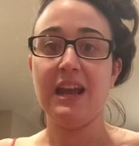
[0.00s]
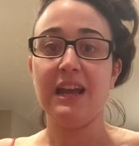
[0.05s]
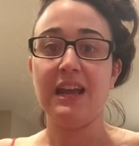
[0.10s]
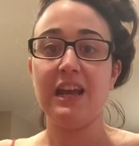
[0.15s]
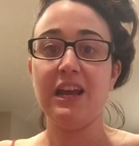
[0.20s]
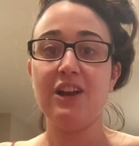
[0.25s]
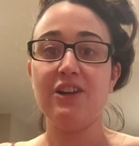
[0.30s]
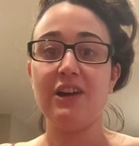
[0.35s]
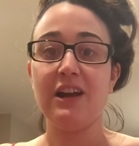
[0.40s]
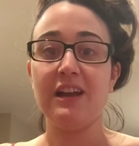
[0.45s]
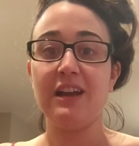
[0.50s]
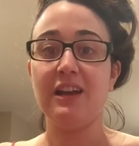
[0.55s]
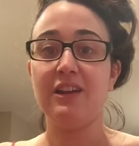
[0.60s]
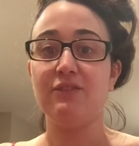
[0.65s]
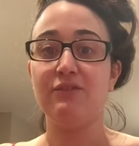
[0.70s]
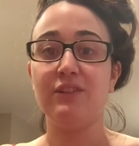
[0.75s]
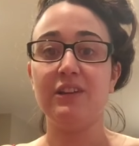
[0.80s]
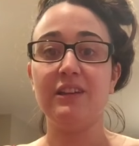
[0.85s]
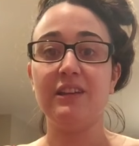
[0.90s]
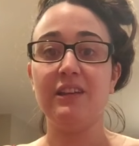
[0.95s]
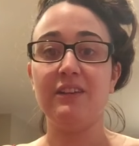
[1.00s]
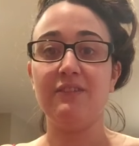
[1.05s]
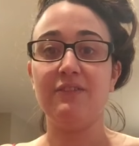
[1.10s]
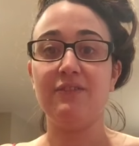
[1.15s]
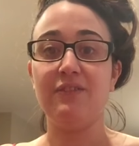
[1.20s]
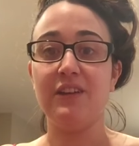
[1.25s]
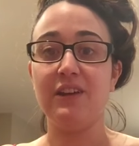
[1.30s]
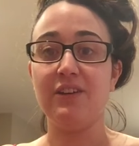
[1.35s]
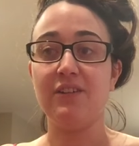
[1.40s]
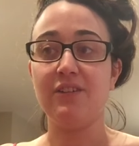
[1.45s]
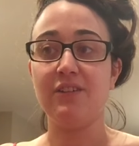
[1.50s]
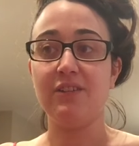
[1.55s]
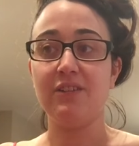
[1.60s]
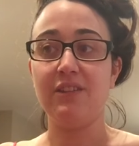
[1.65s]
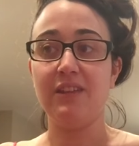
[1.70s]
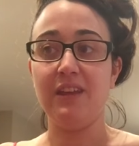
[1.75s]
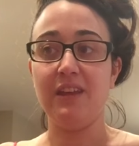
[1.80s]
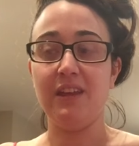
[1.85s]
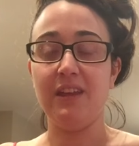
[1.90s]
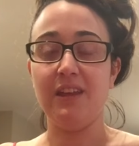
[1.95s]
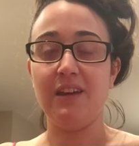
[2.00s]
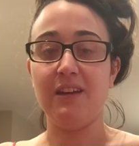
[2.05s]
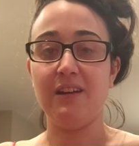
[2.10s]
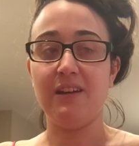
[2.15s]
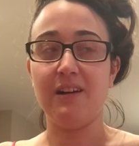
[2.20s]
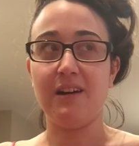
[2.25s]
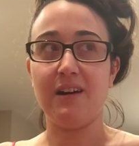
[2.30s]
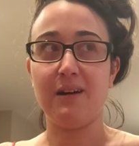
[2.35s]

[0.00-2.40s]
Here I can't really feel the